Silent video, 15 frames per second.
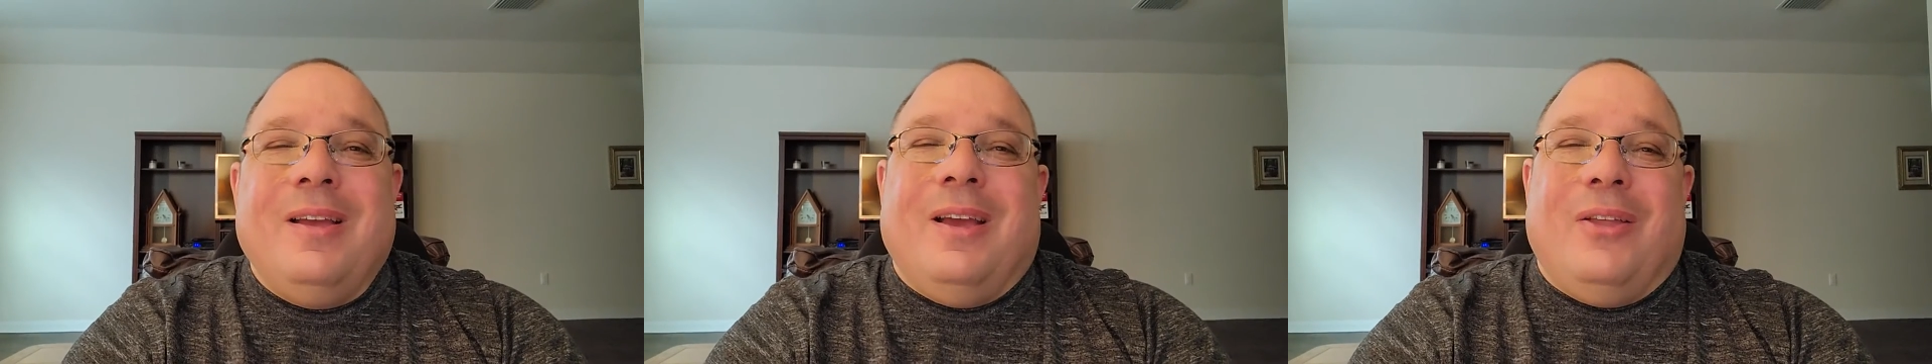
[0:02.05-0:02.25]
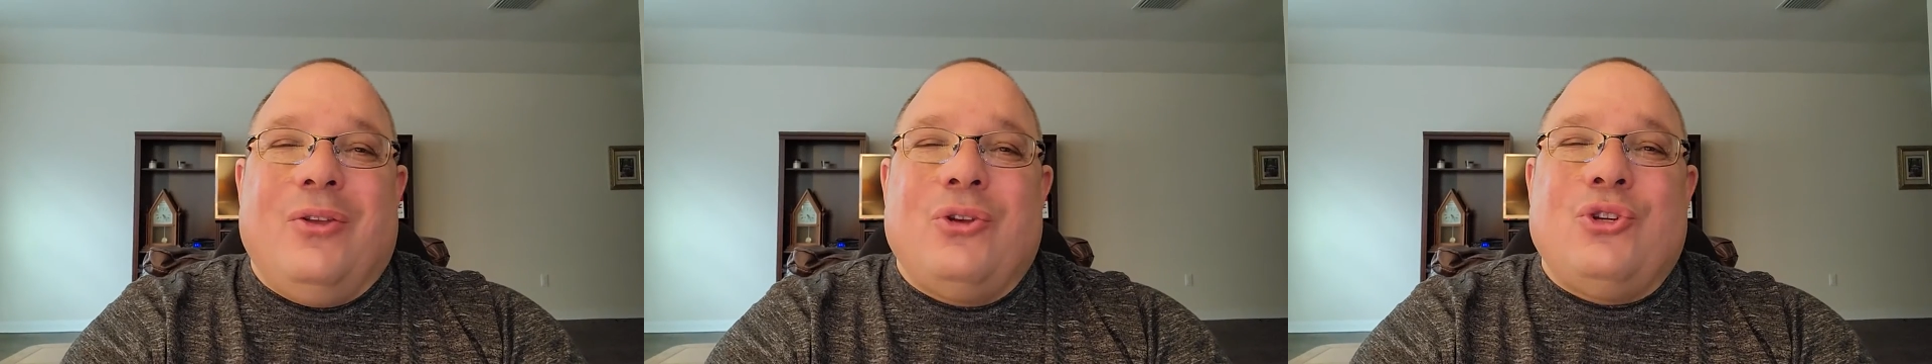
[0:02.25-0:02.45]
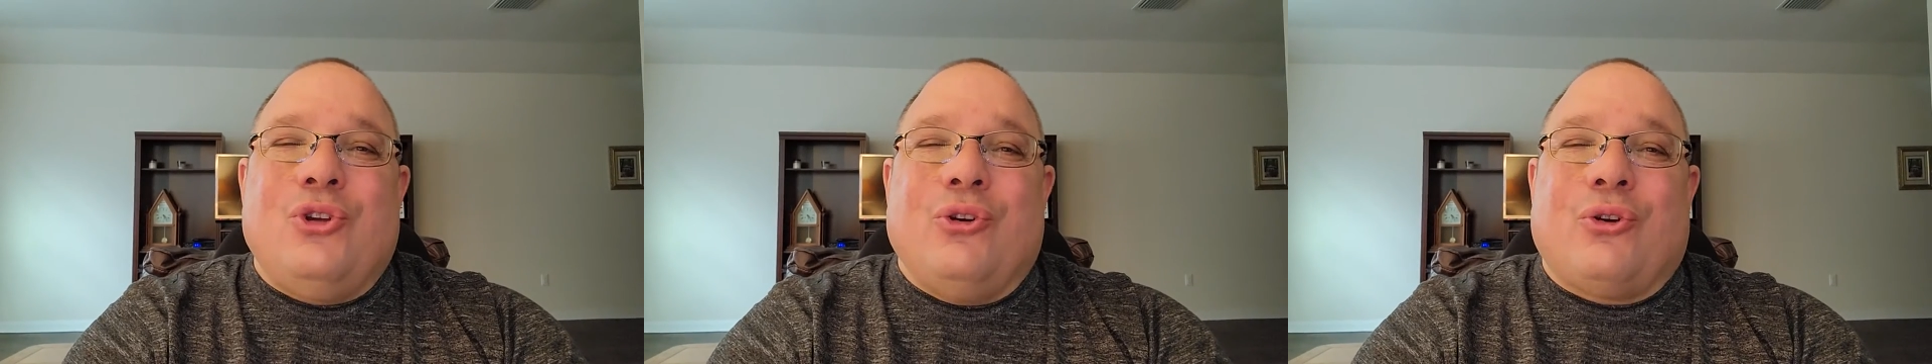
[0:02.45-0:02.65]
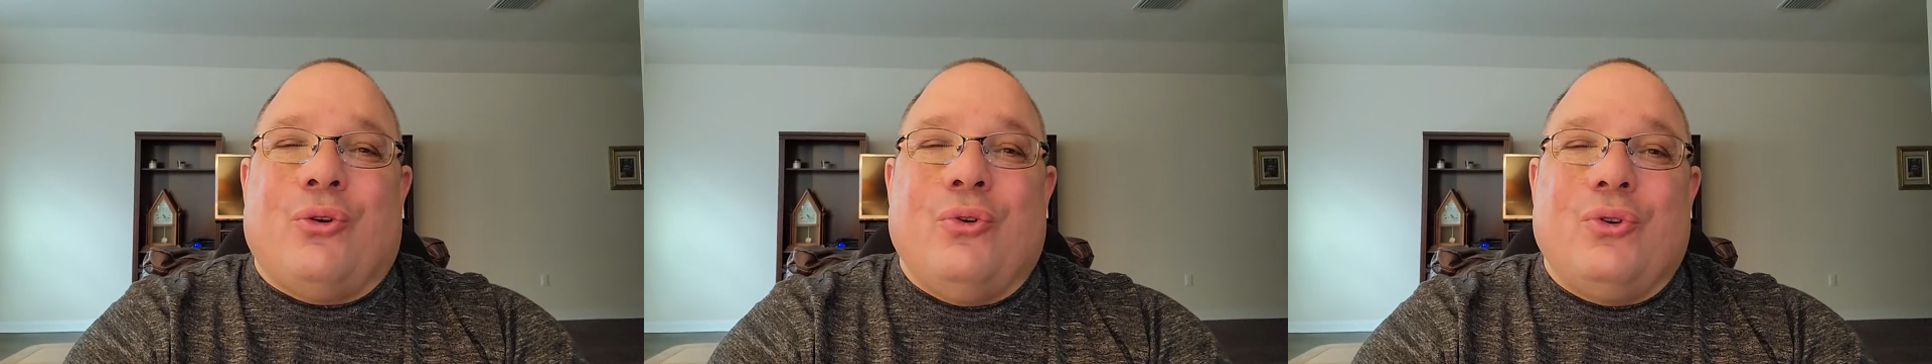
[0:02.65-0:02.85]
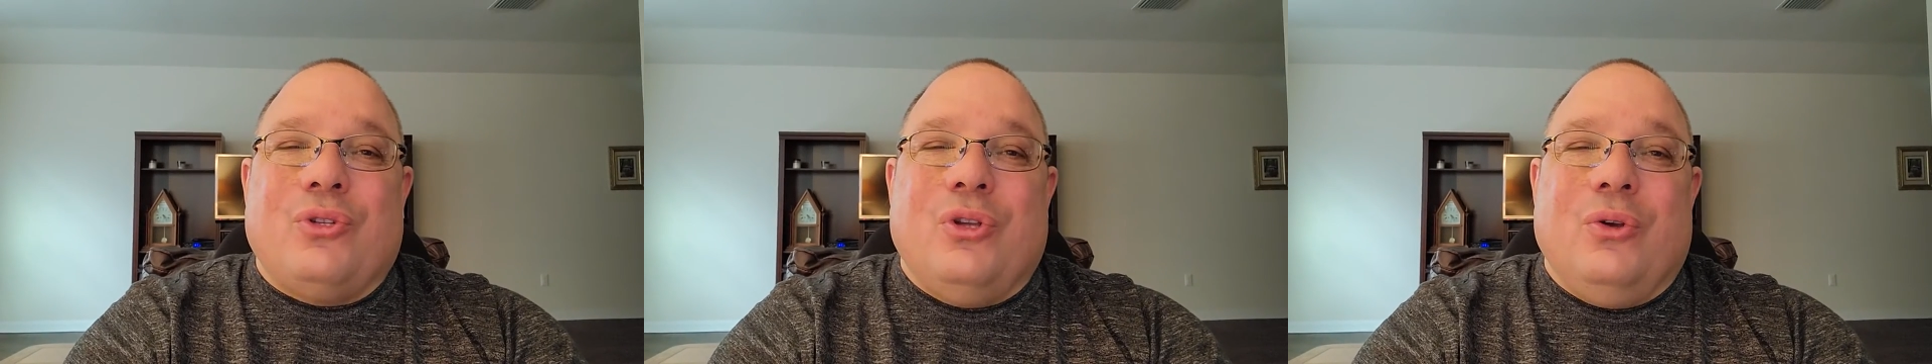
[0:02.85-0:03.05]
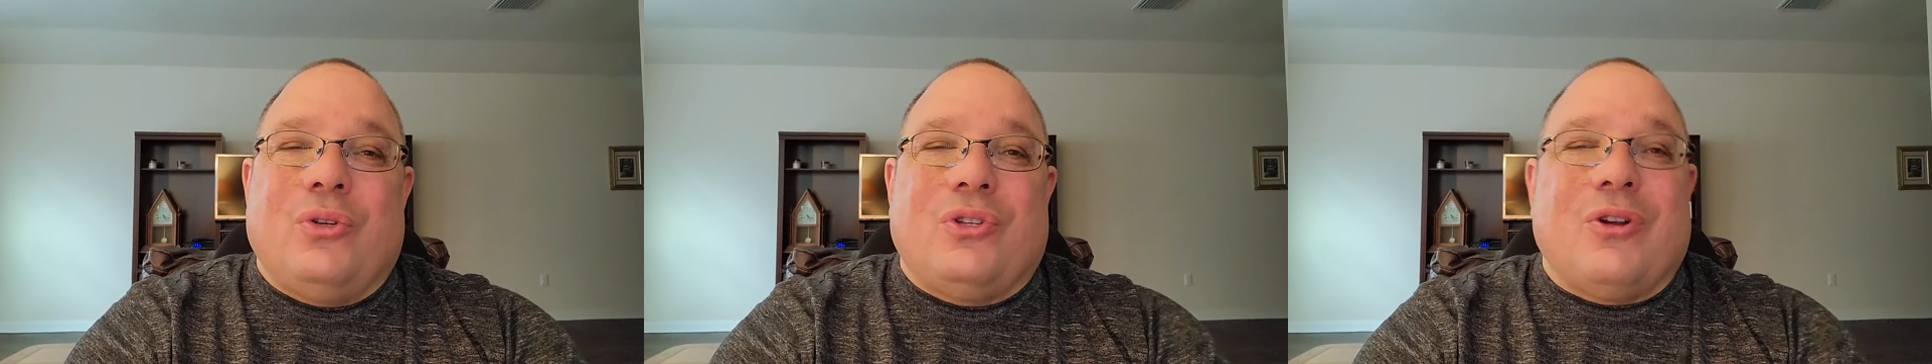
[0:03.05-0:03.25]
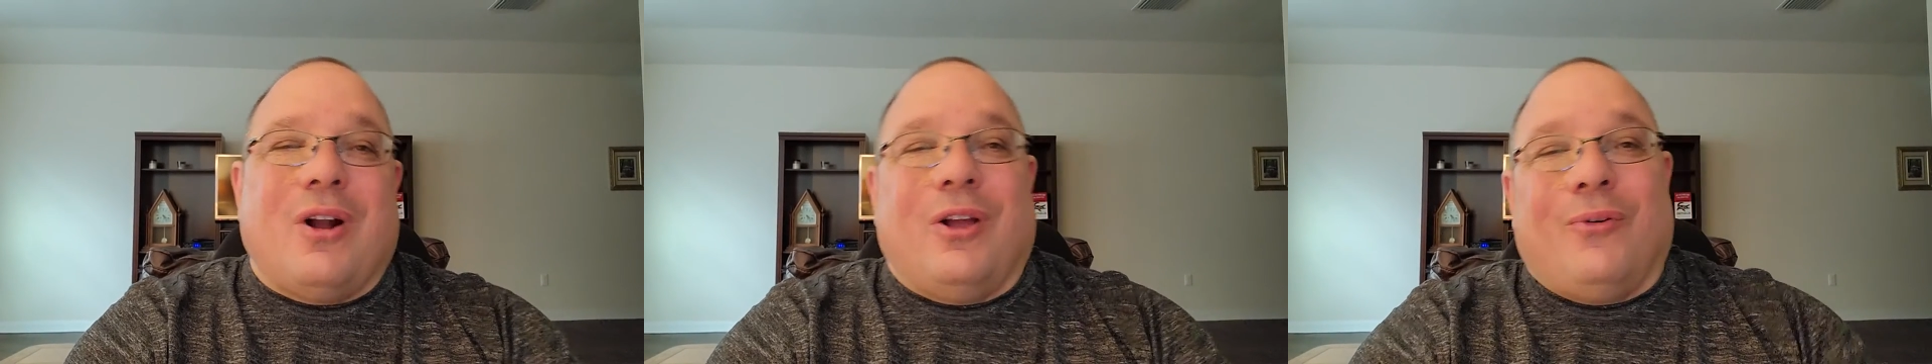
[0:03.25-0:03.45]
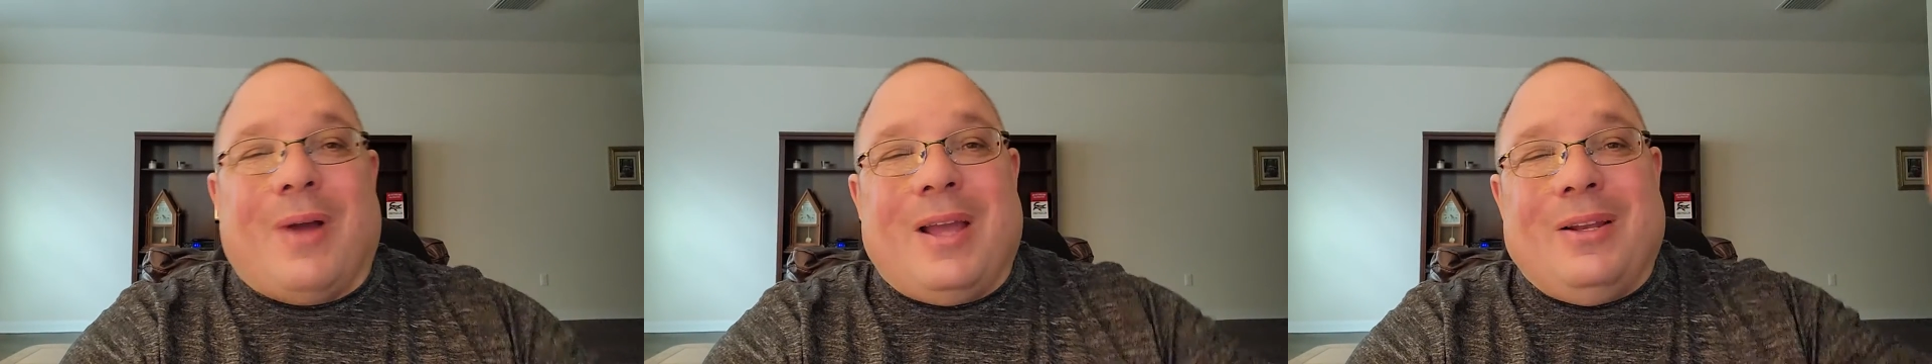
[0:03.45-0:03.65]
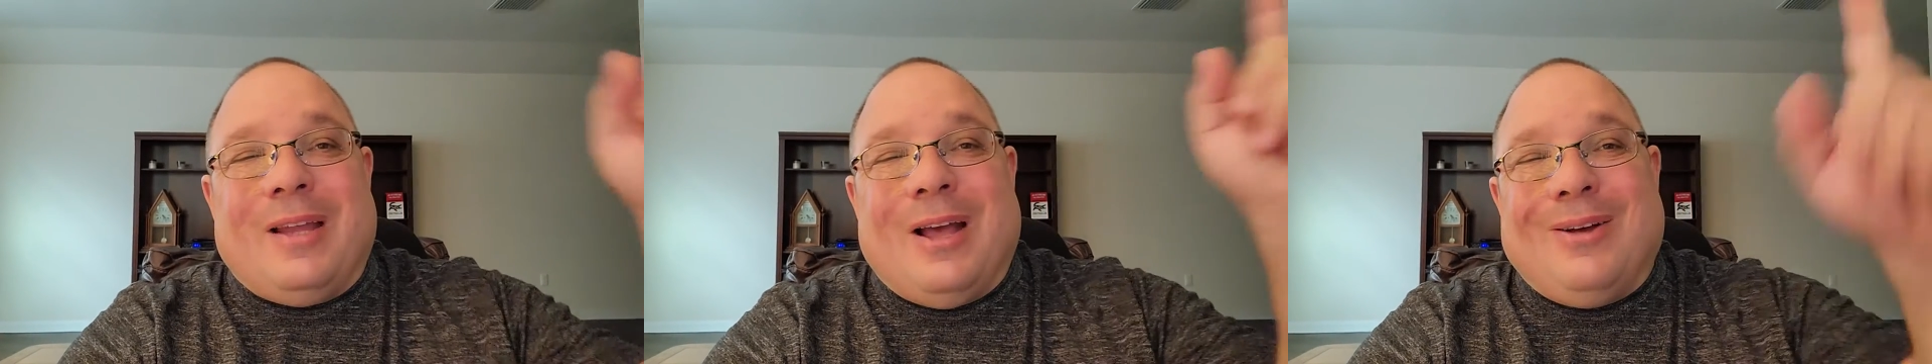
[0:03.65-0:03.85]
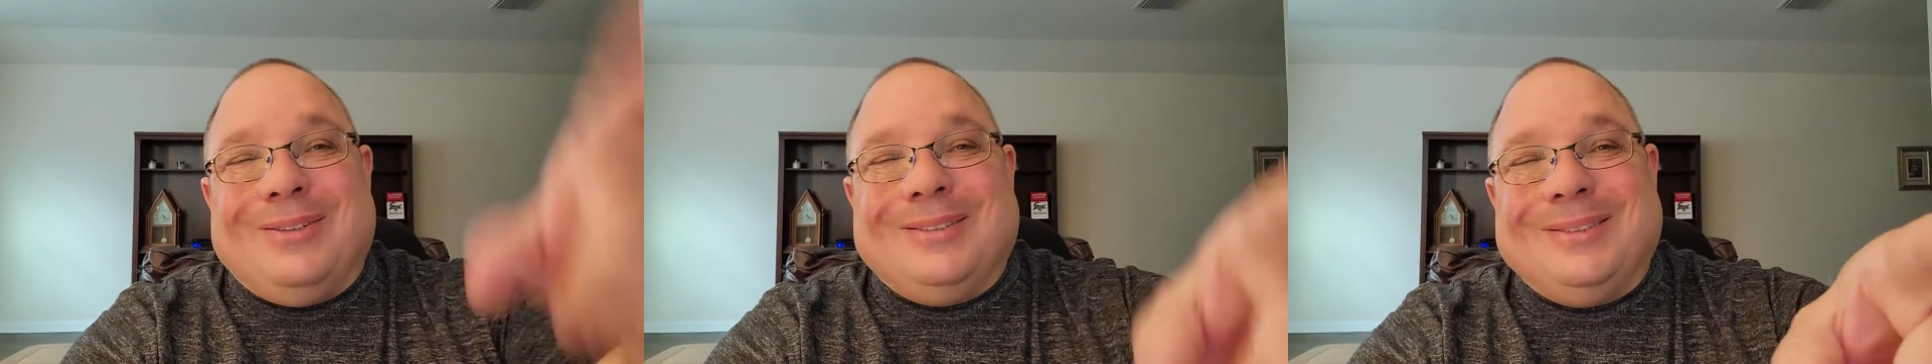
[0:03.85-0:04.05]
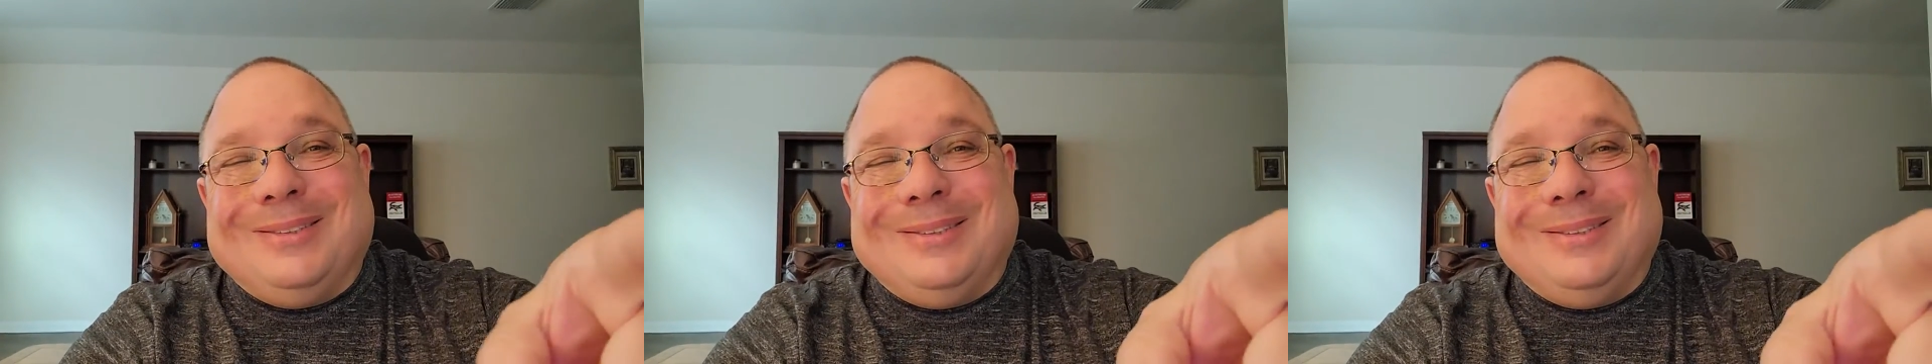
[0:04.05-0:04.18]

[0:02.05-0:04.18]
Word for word: and this is your cruise news starting right now.